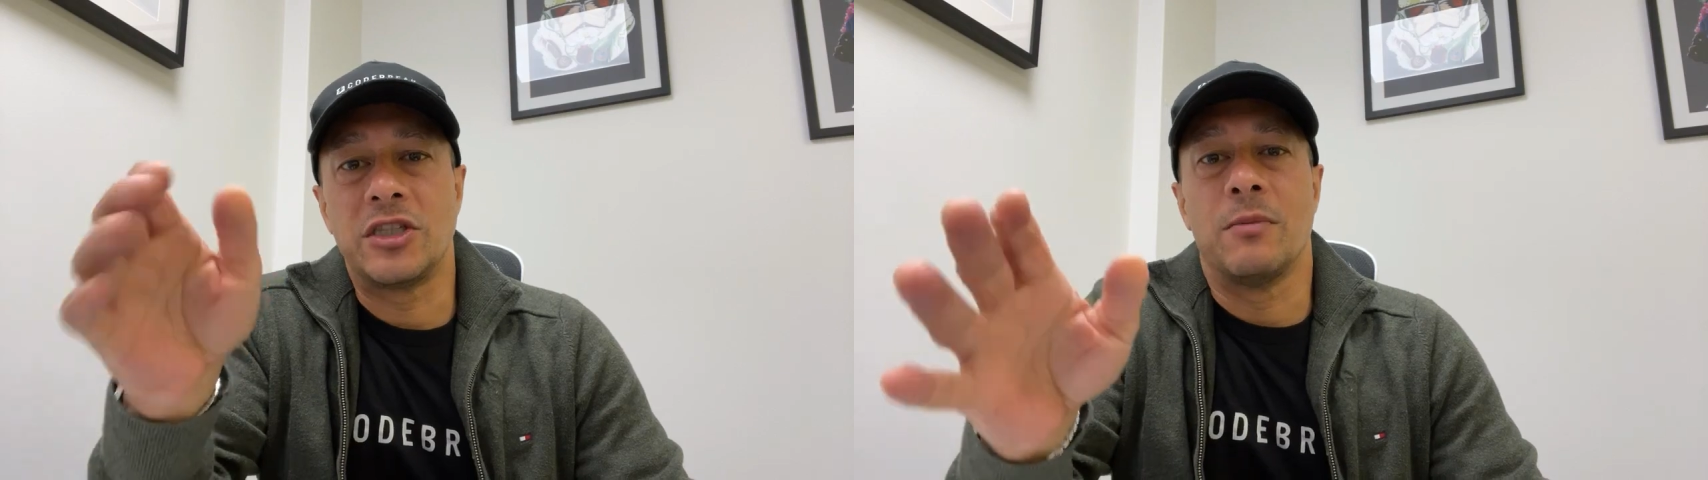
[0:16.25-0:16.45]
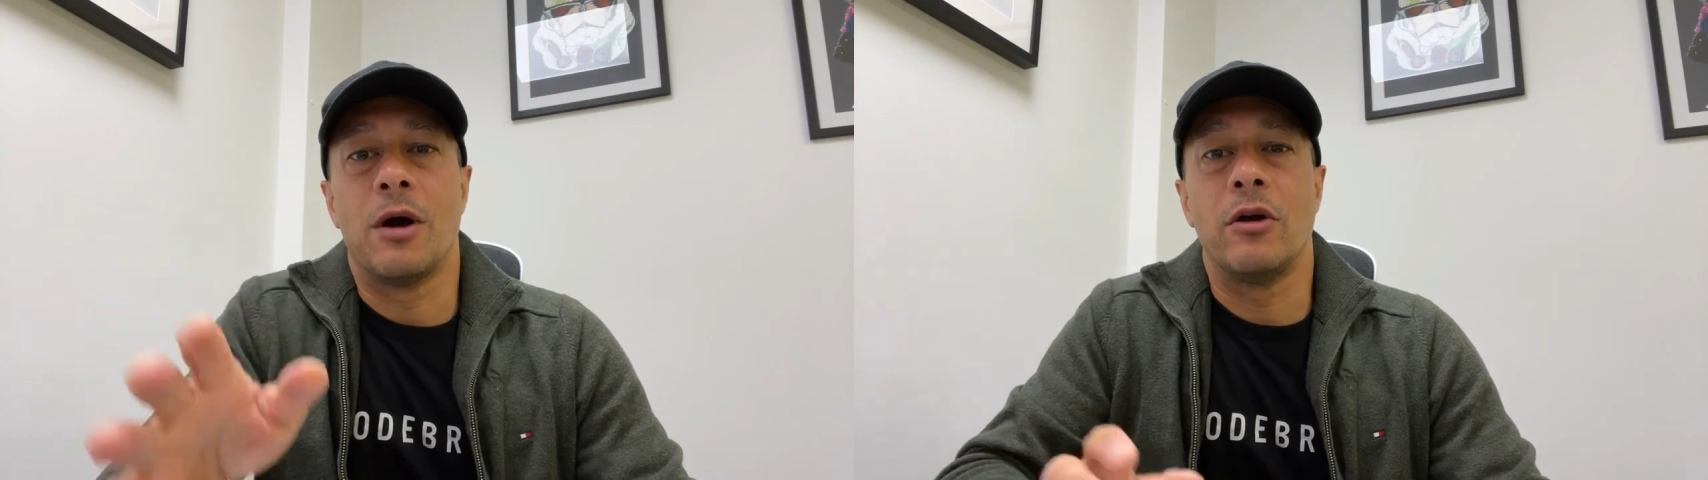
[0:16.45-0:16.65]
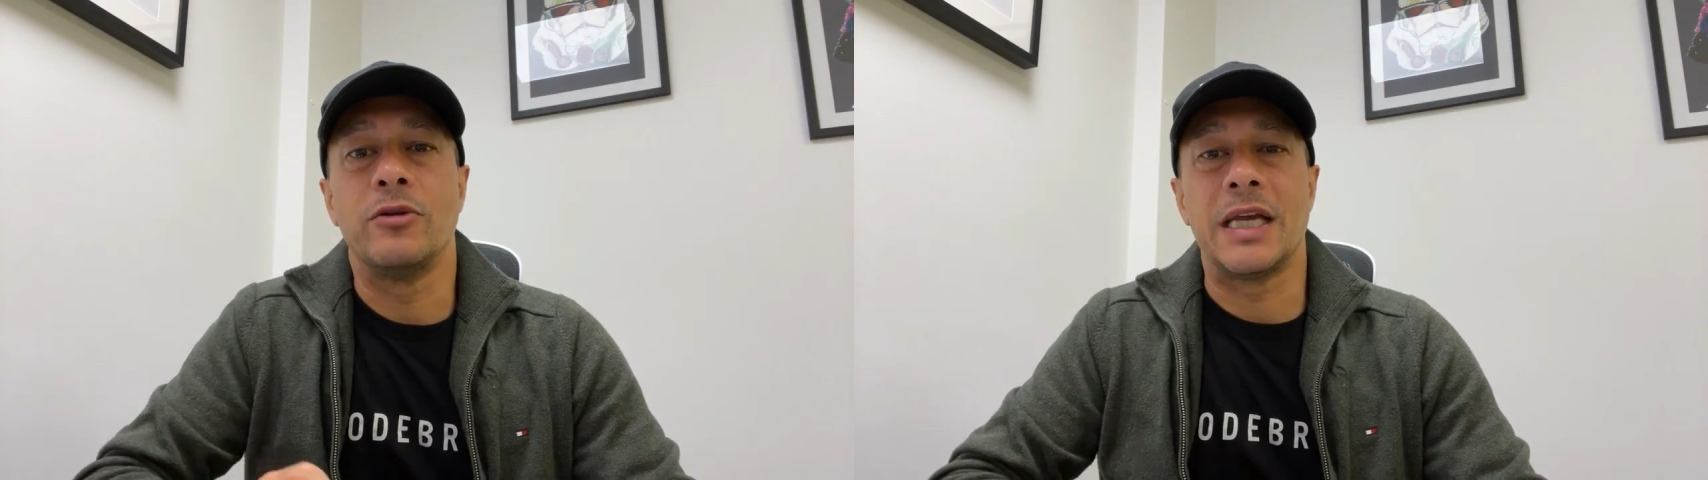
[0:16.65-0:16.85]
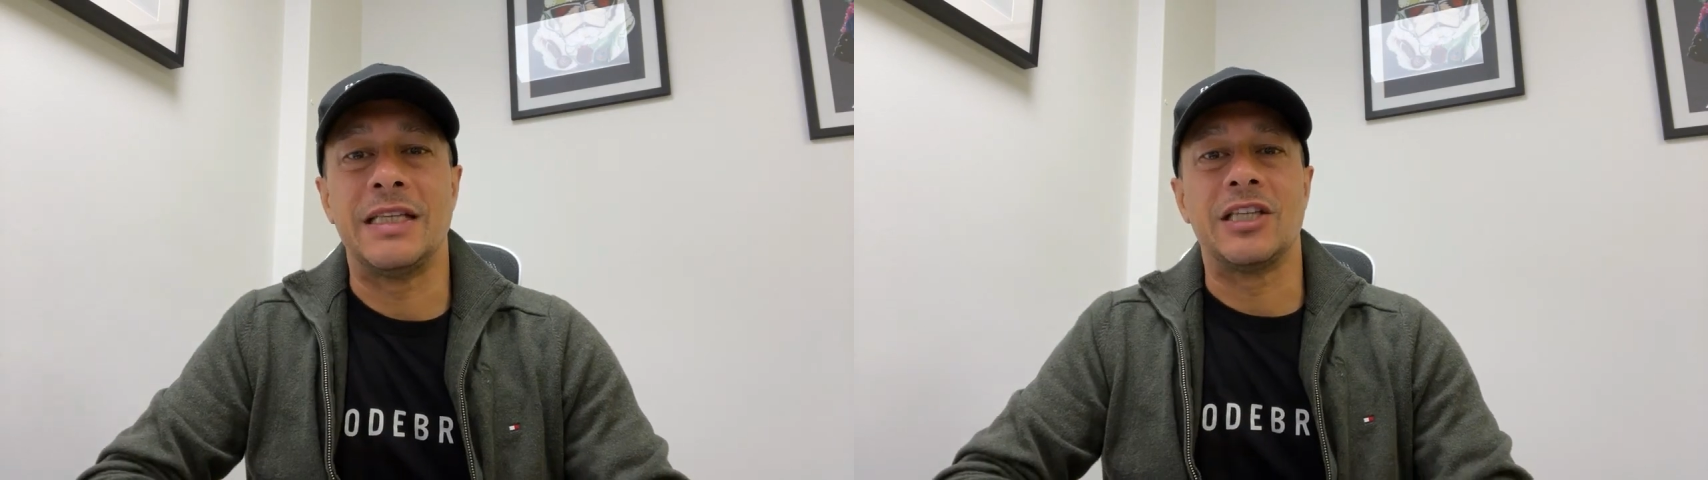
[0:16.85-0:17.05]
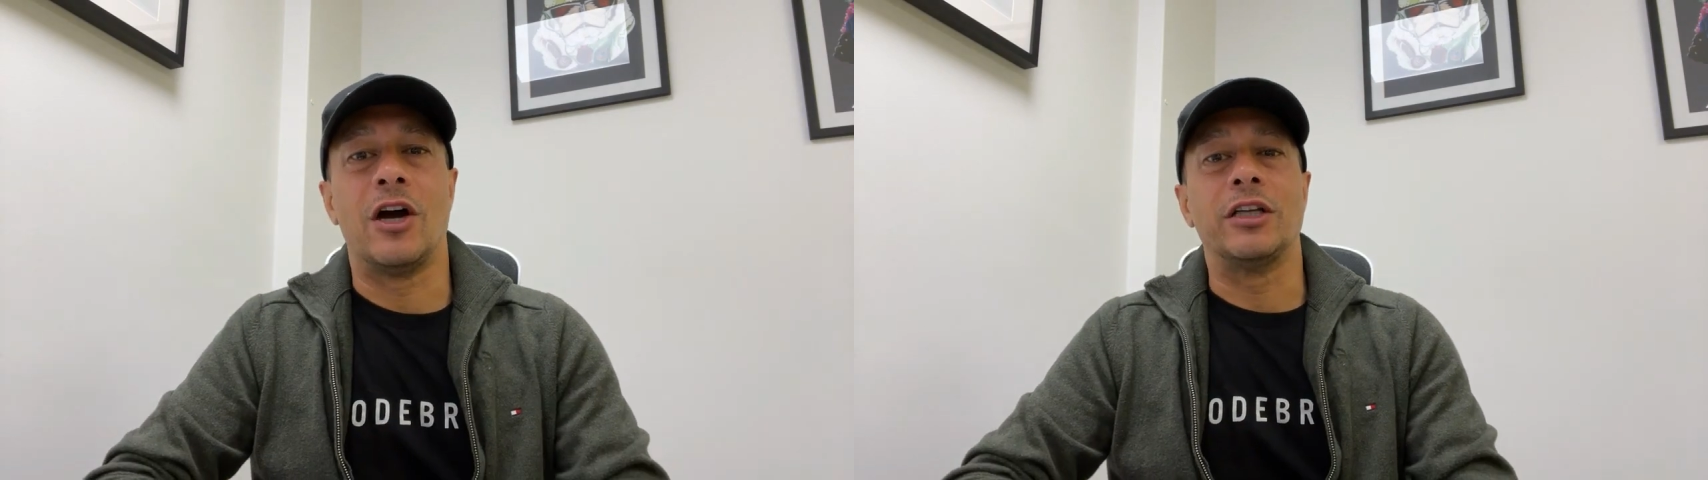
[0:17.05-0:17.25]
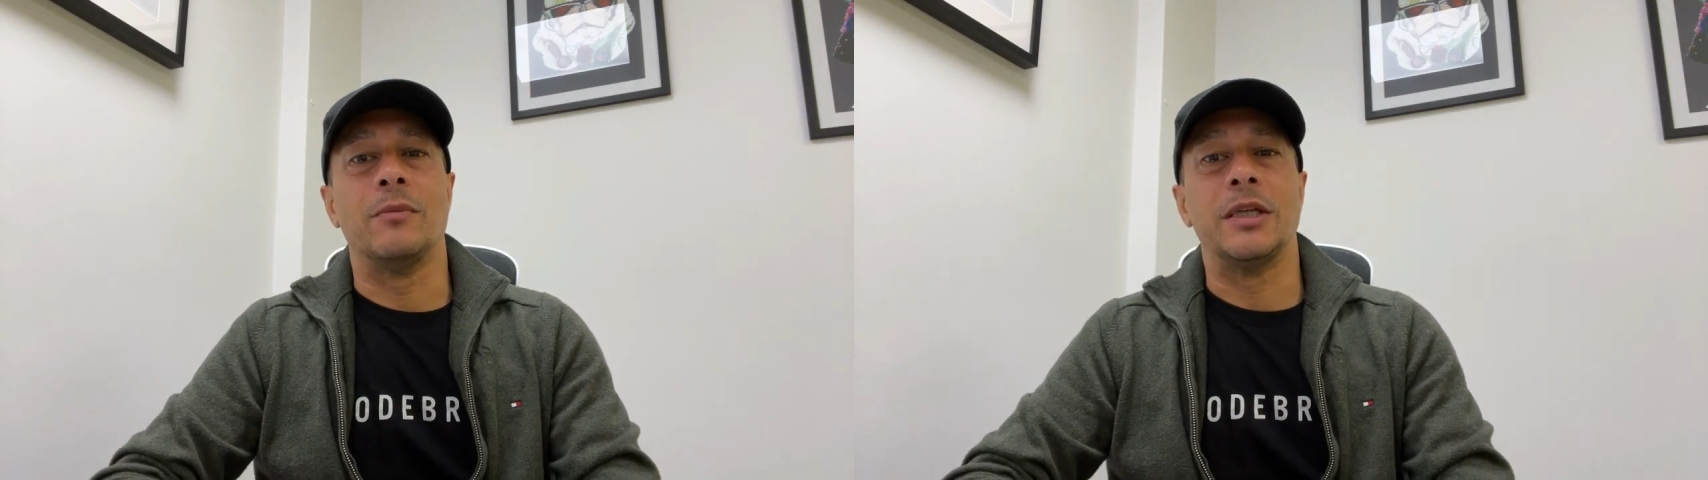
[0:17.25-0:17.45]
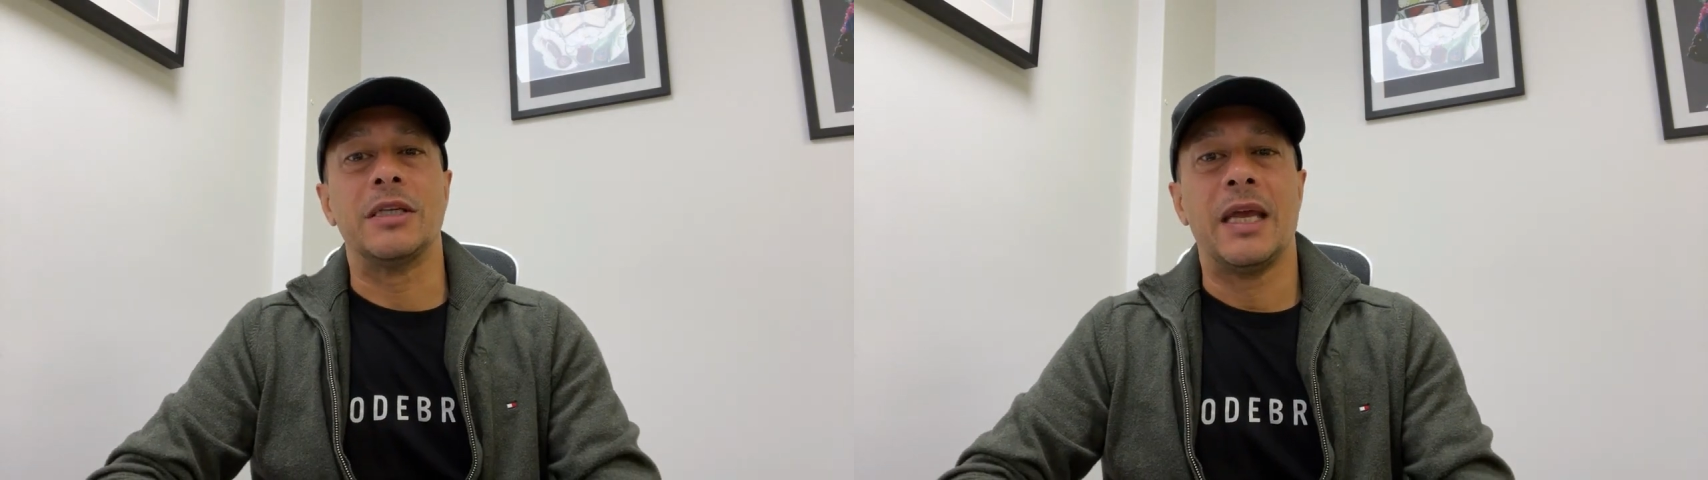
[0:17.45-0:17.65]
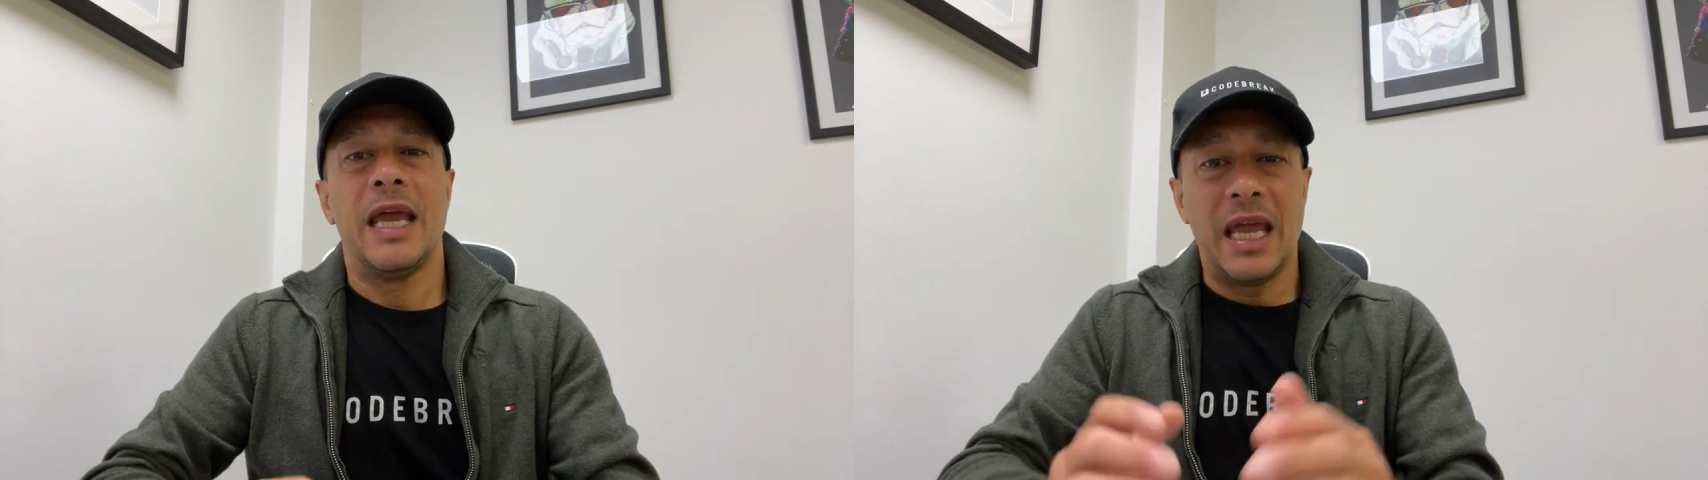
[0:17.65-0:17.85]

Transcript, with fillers: tomorrow's entitlement.